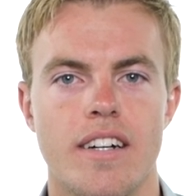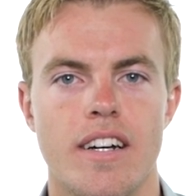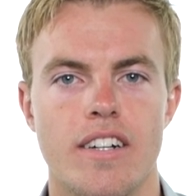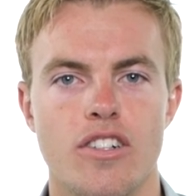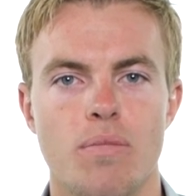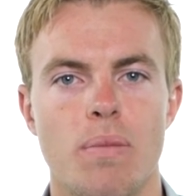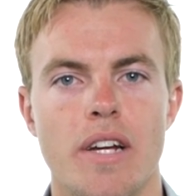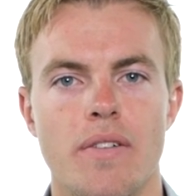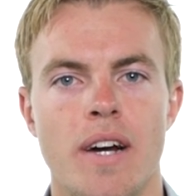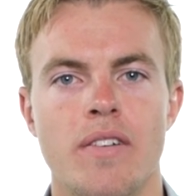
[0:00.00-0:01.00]
And just play
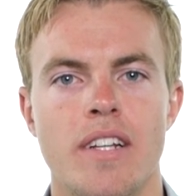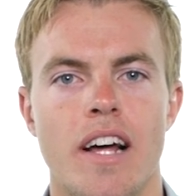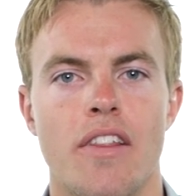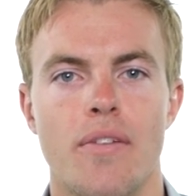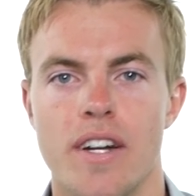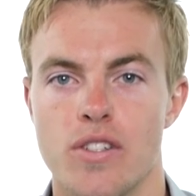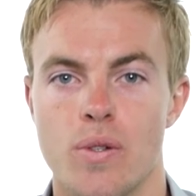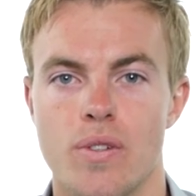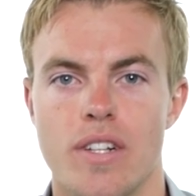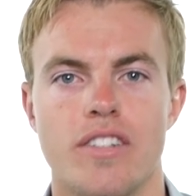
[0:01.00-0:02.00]
around at that
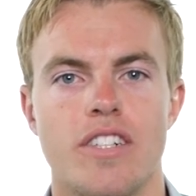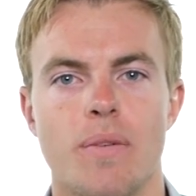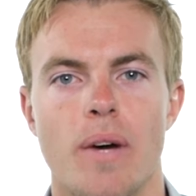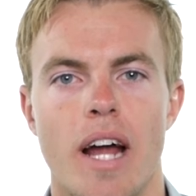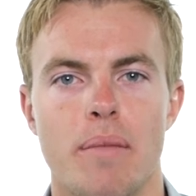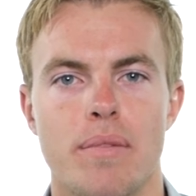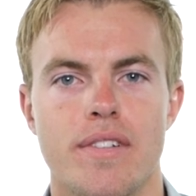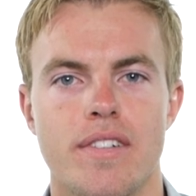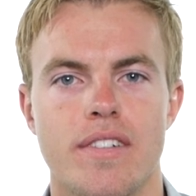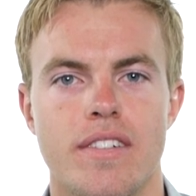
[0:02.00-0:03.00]
threshold and see what happens.